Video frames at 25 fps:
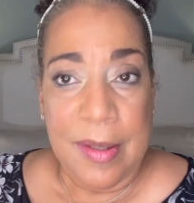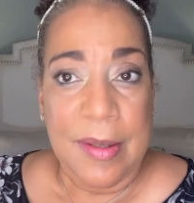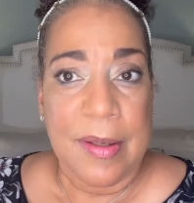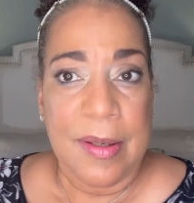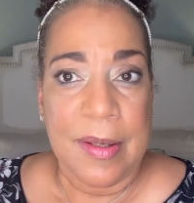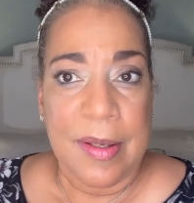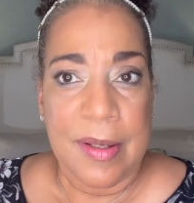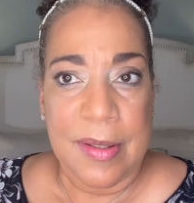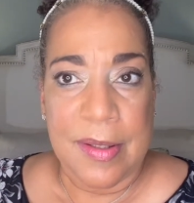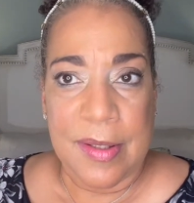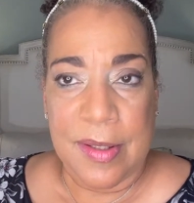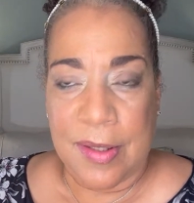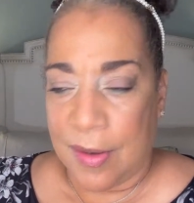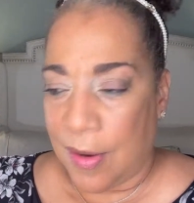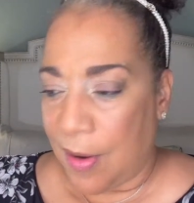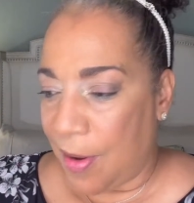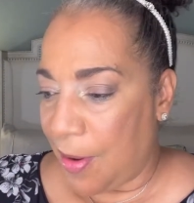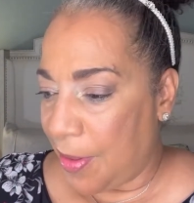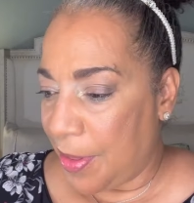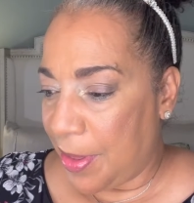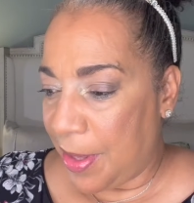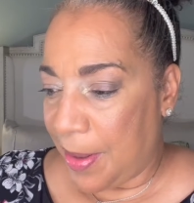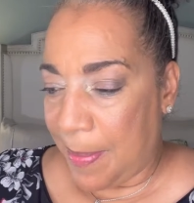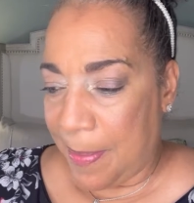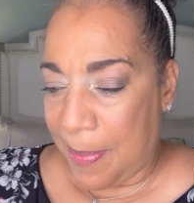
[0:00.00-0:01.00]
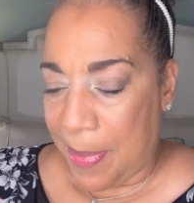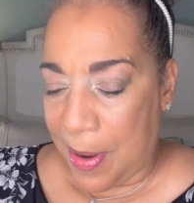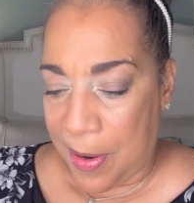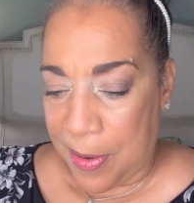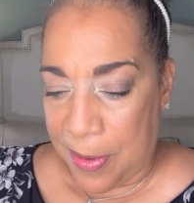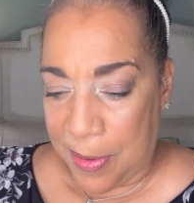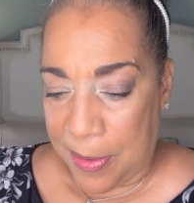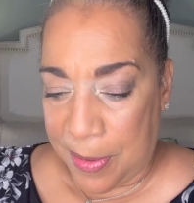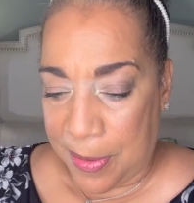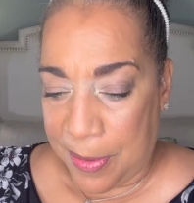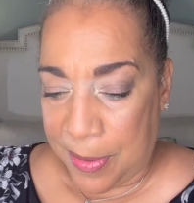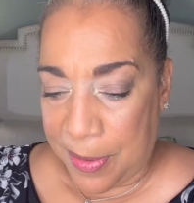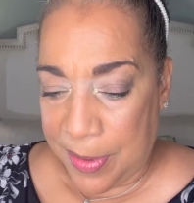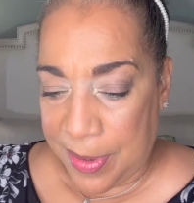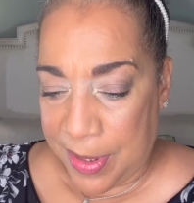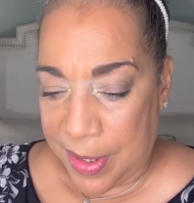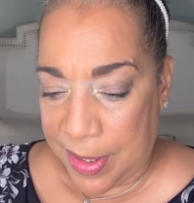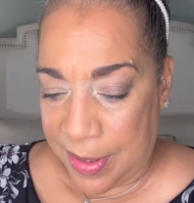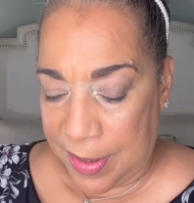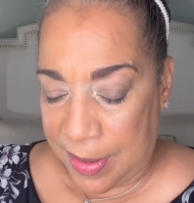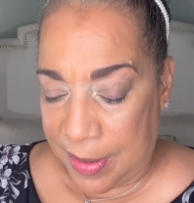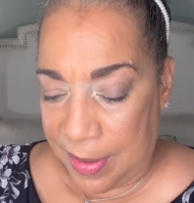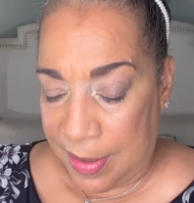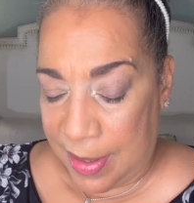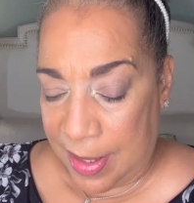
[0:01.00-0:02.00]
It's called the Bold,
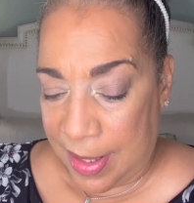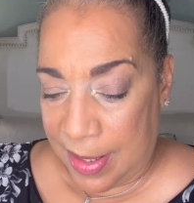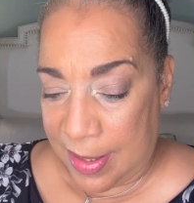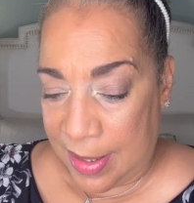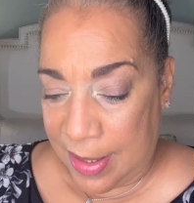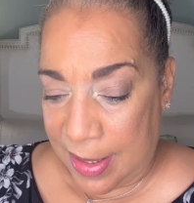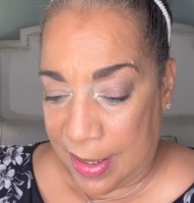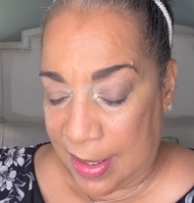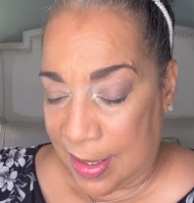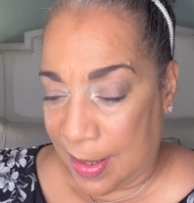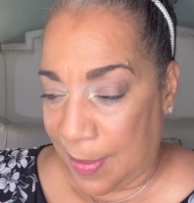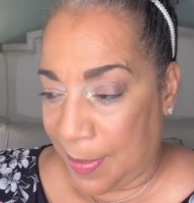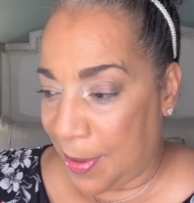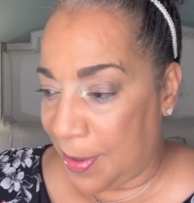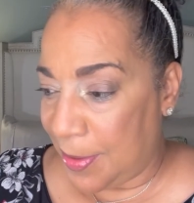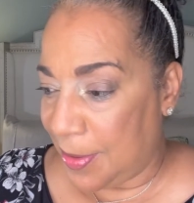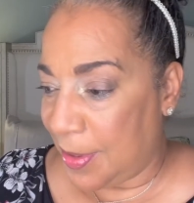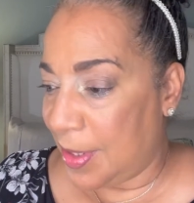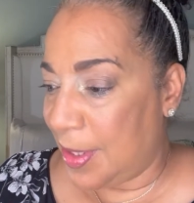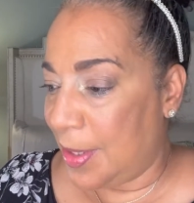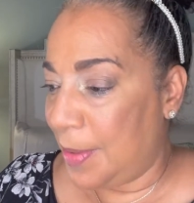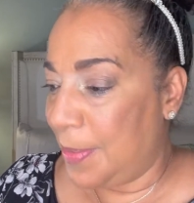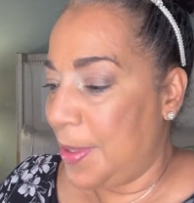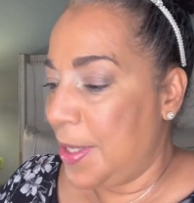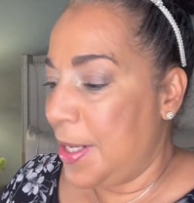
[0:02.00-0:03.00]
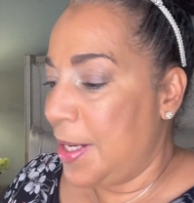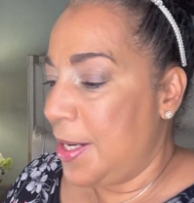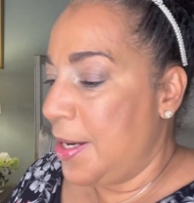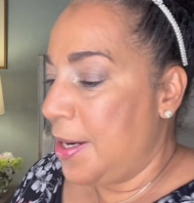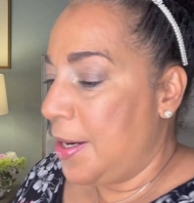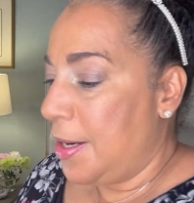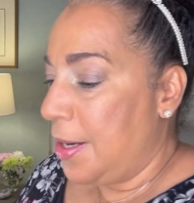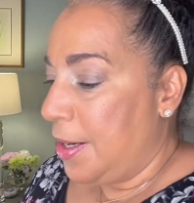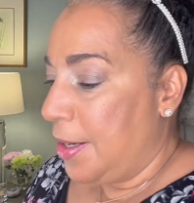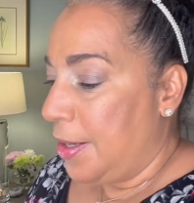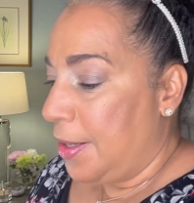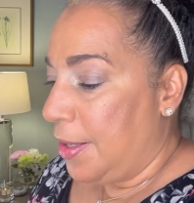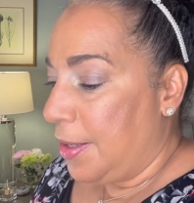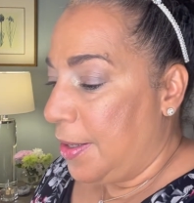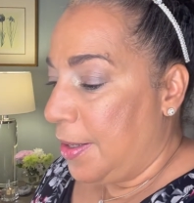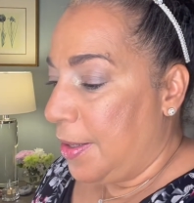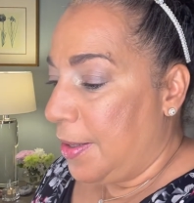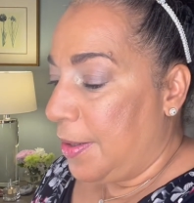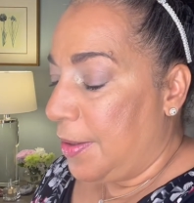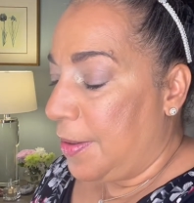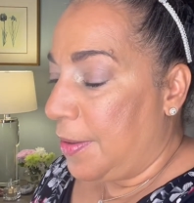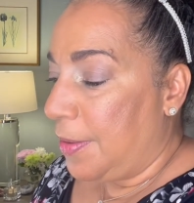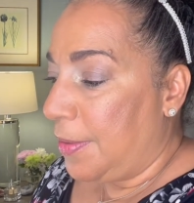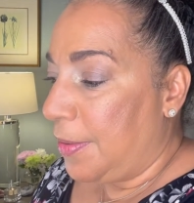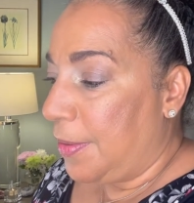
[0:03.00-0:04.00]
and it's supposed to be
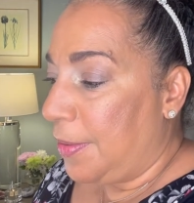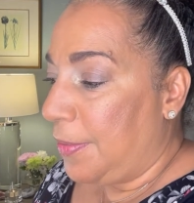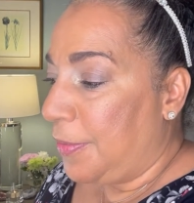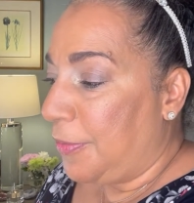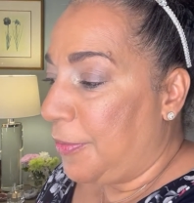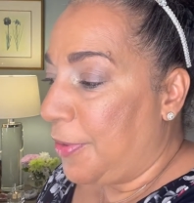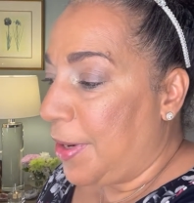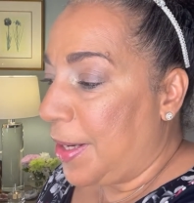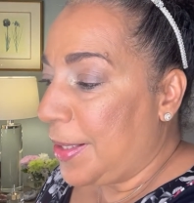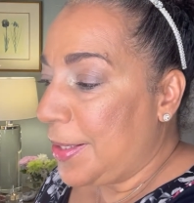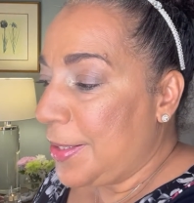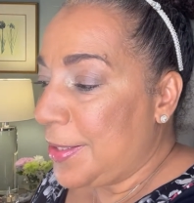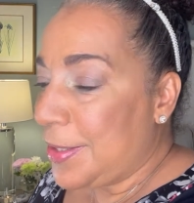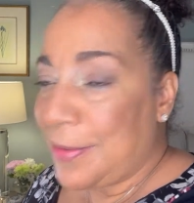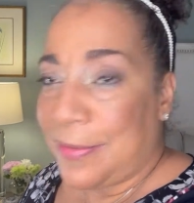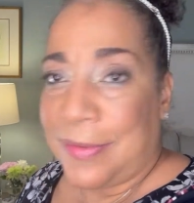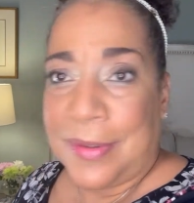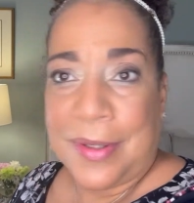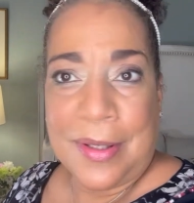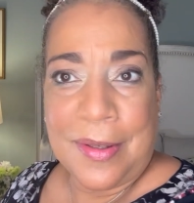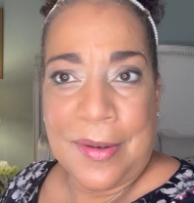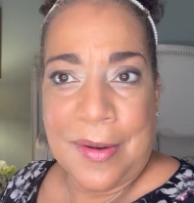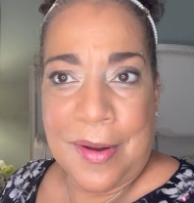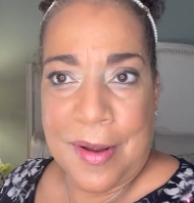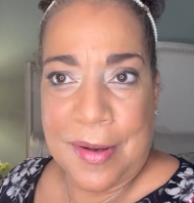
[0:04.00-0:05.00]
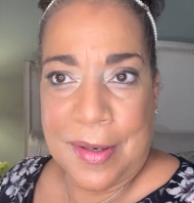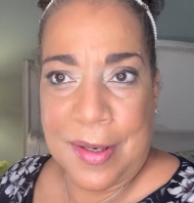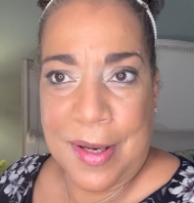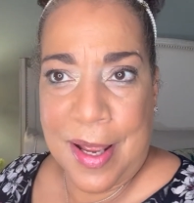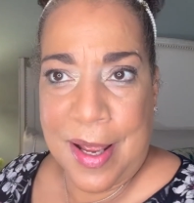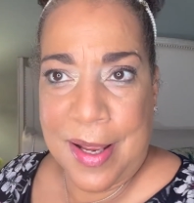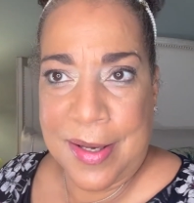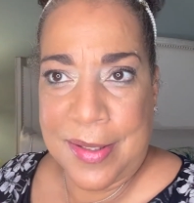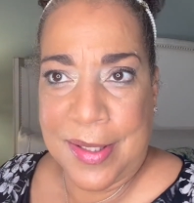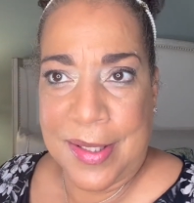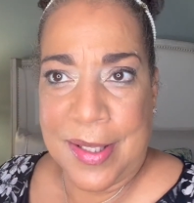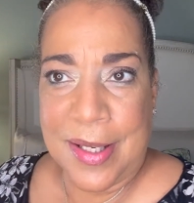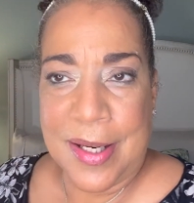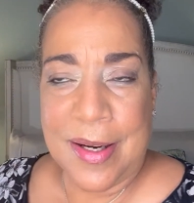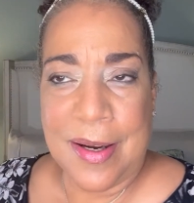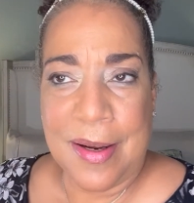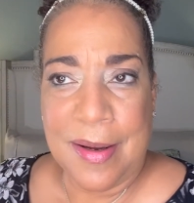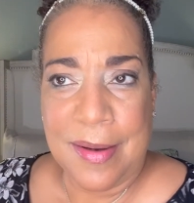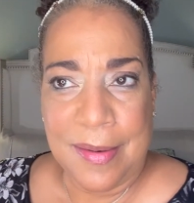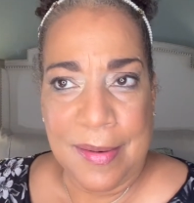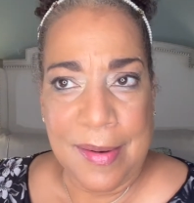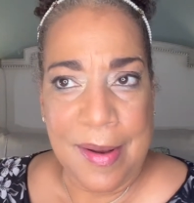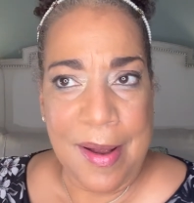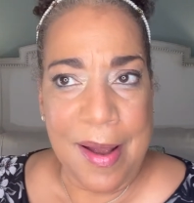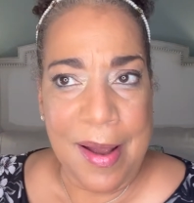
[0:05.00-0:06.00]
relatively long-lasting,
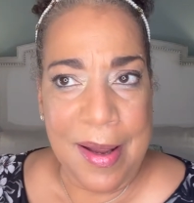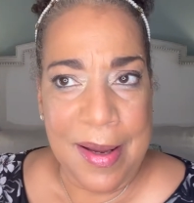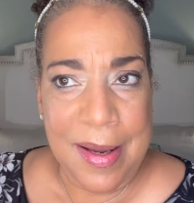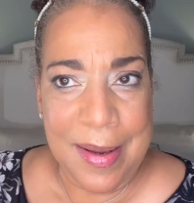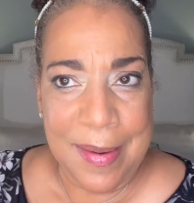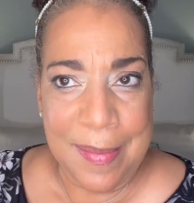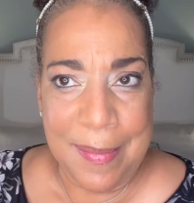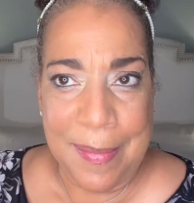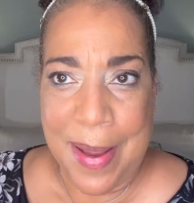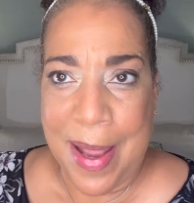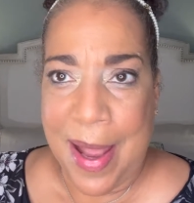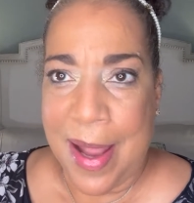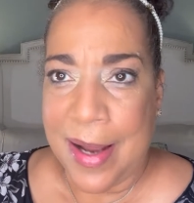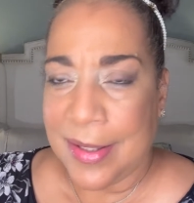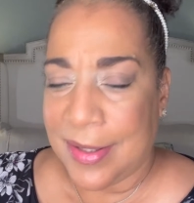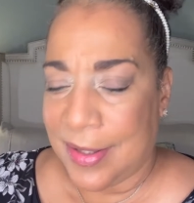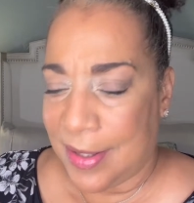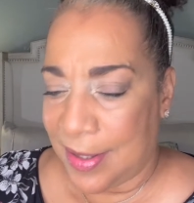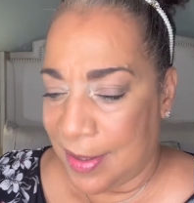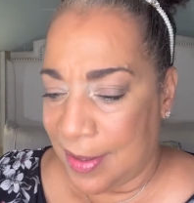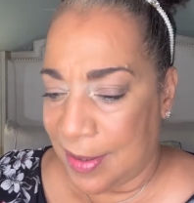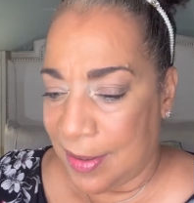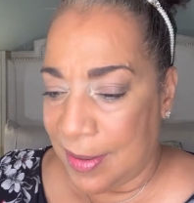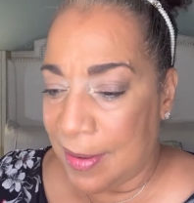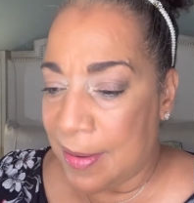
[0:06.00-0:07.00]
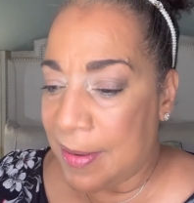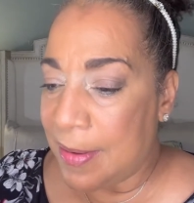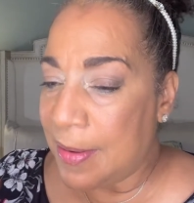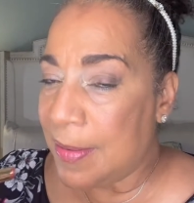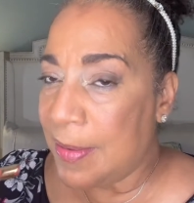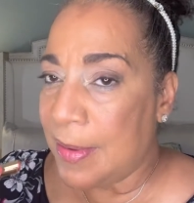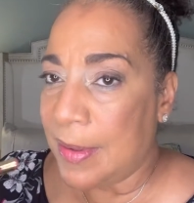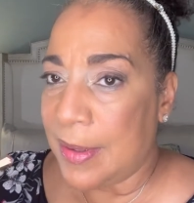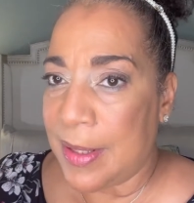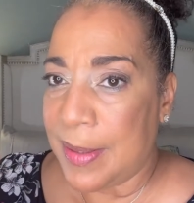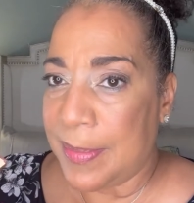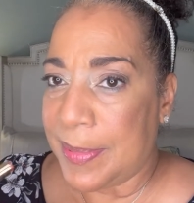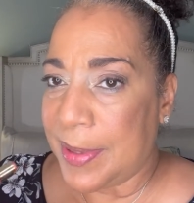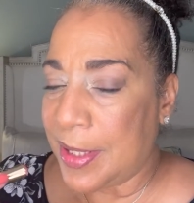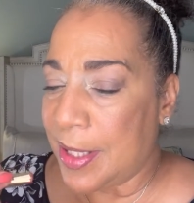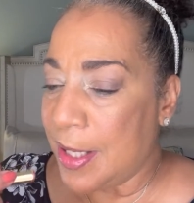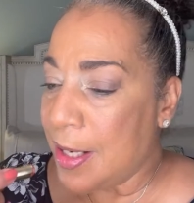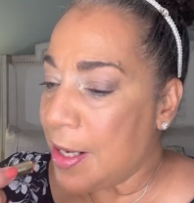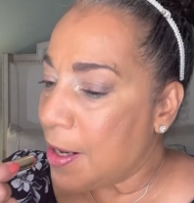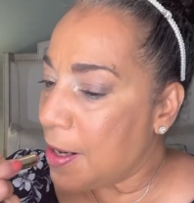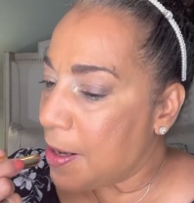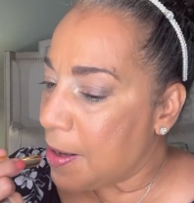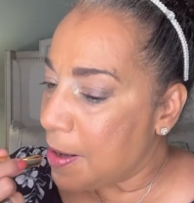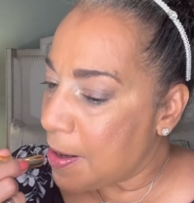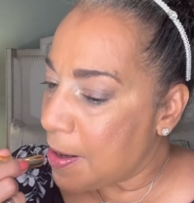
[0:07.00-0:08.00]
high-impact lipstick.